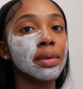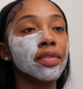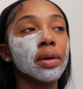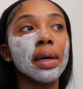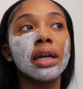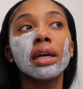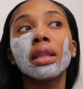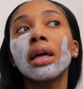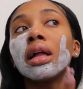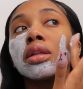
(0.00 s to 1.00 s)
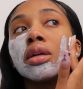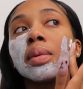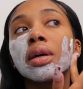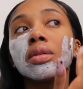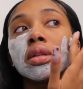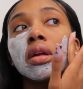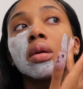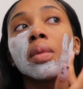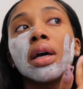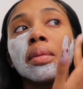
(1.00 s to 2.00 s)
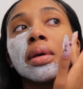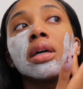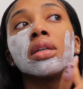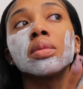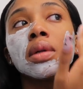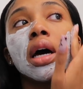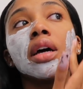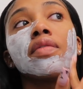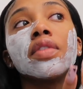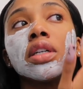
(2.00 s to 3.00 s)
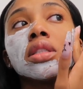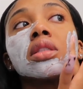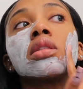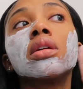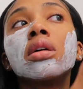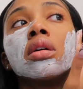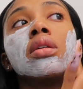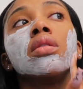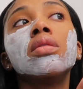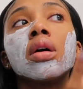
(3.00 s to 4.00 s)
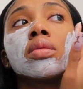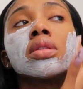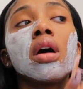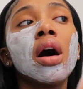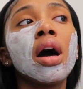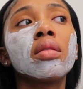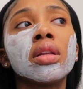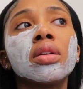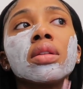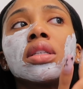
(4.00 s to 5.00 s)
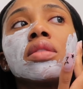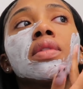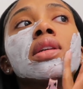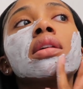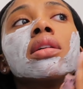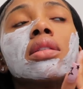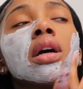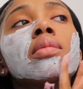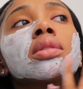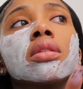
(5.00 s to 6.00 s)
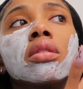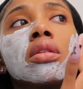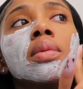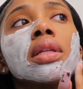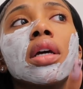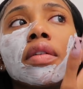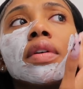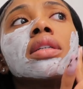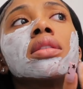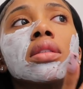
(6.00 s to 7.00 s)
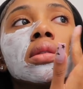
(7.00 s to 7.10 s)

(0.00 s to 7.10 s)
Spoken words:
me feel better that a little bit goes a long way, because when I first, you know, saw how little this really is, I was a little bit nervous.